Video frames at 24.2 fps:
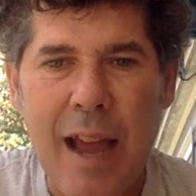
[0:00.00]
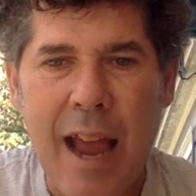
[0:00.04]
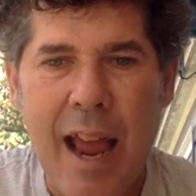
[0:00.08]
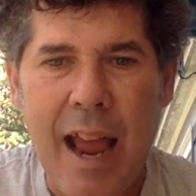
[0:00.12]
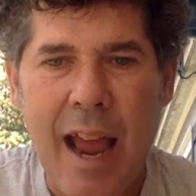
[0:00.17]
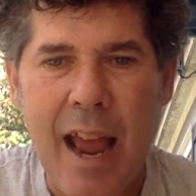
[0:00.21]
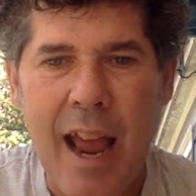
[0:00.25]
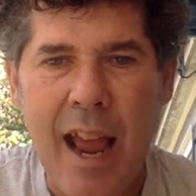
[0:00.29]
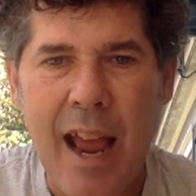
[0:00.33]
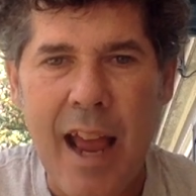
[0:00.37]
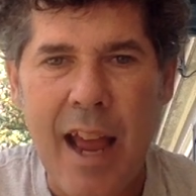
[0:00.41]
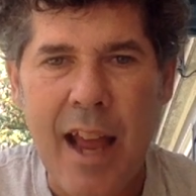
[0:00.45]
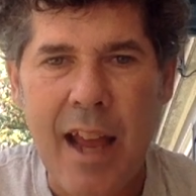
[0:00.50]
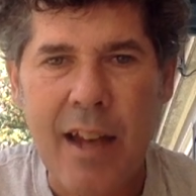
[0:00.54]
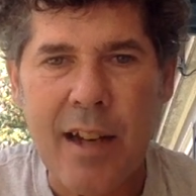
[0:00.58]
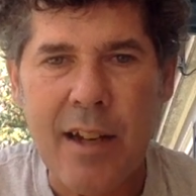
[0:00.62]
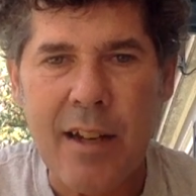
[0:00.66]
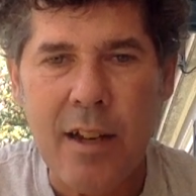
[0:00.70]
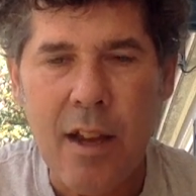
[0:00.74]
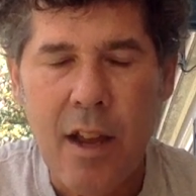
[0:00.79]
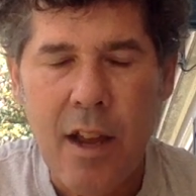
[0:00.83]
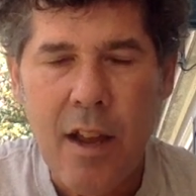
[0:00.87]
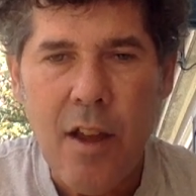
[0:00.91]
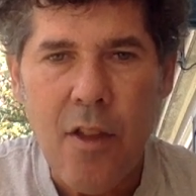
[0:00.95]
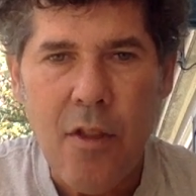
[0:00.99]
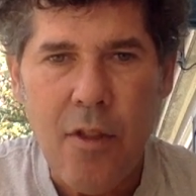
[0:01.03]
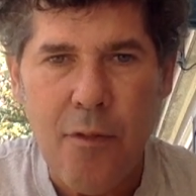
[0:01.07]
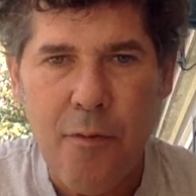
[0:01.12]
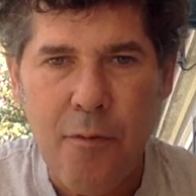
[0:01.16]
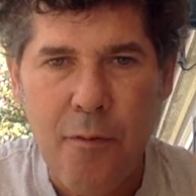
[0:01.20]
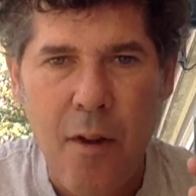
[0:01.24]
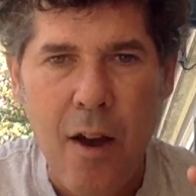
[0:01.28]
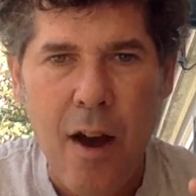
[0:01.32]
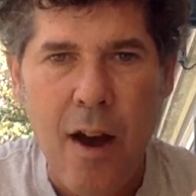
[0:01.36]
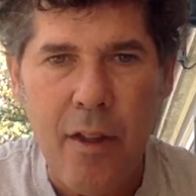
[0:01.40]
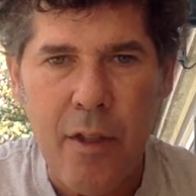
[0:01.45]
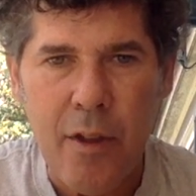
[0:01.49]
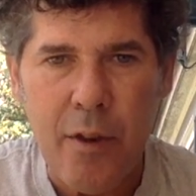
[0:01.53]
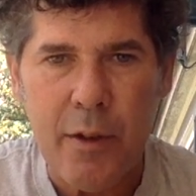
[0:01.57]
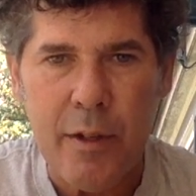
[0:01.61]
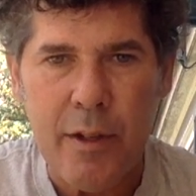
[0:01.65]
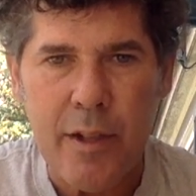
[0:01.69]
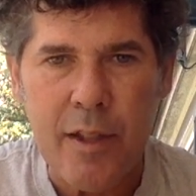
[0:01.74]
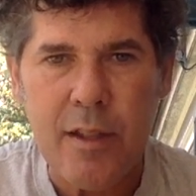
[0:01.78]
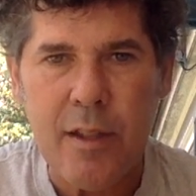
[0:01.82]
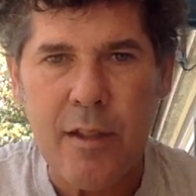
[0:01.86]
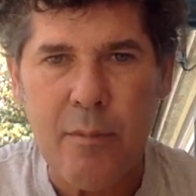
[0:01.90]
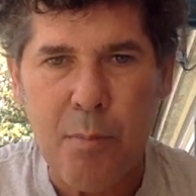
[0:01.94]
and the father
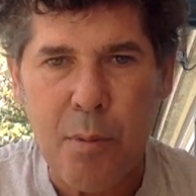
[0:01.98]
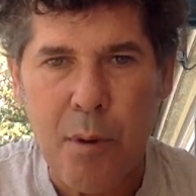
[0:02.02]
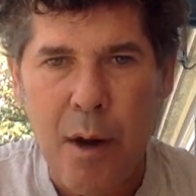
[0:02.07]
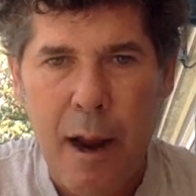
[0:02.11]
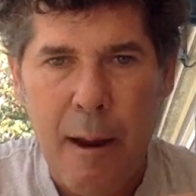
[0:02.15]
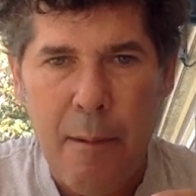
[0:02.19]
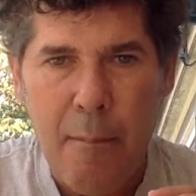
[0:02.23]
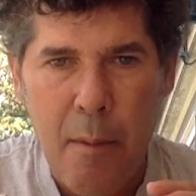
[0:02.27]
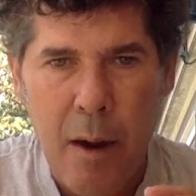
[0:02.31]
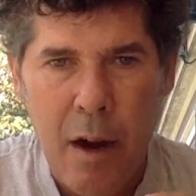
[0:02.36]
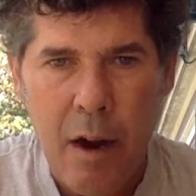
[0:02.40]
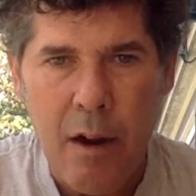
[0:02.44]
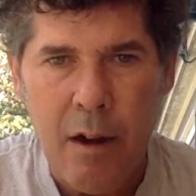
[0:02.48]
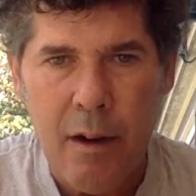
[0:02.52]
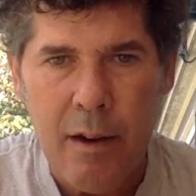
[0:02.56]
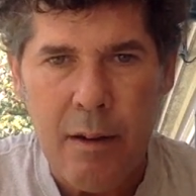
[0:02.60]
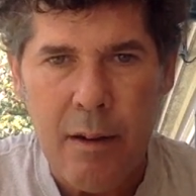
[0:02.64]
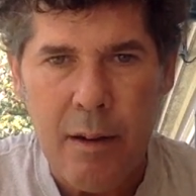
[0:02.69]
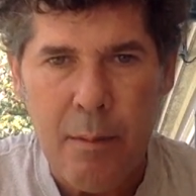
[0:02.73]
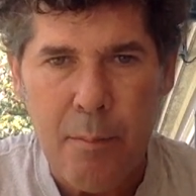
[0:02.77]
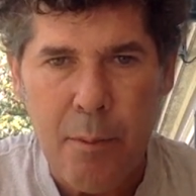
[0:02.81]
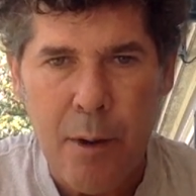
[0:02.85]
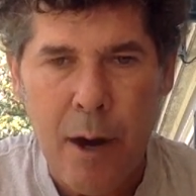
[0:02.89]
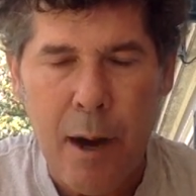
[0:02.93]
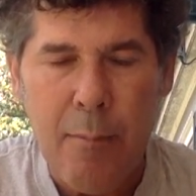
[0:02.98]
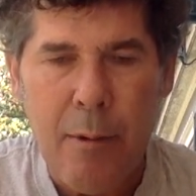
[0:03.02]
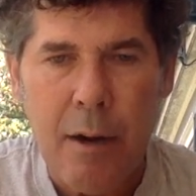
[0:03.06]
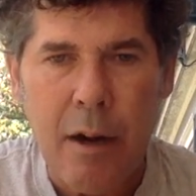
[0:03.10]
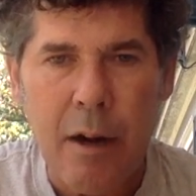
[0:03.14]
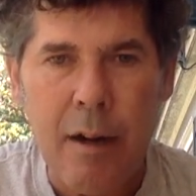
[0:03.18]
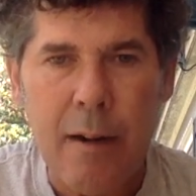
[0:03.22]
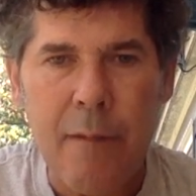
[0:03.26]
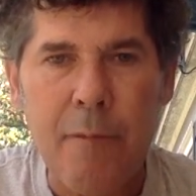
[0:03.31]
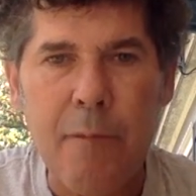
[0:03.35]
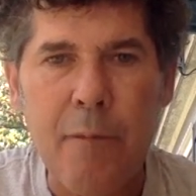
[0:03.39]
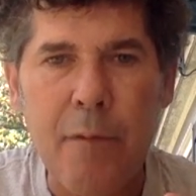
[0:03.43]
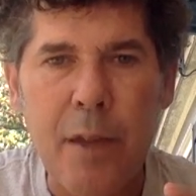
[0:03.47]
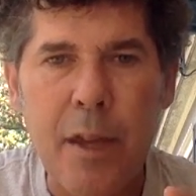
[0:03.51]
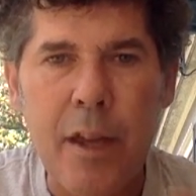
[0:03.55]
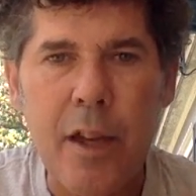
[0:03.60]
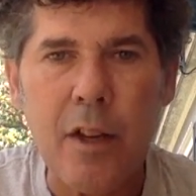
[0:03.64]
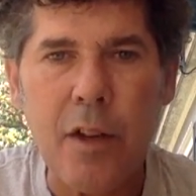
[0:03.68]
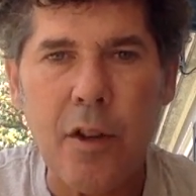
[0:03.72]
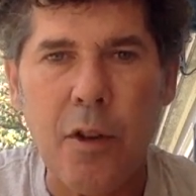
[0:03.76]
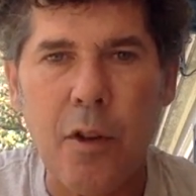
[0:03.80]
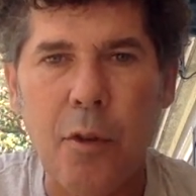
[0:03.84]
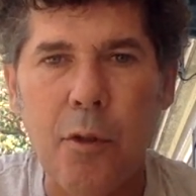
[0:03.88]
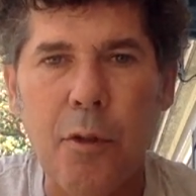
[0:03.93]
is the primary
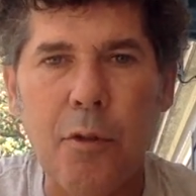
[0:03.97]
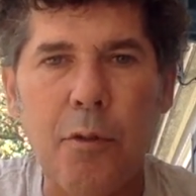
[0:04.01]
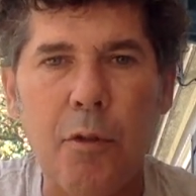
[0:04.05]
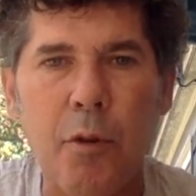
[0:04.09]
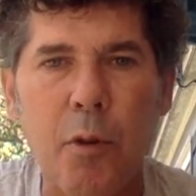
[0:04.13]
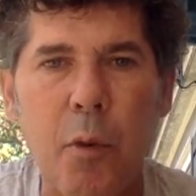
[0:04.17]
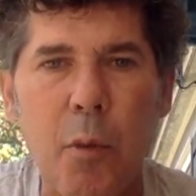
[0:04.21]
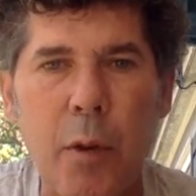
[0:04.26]
vehicle through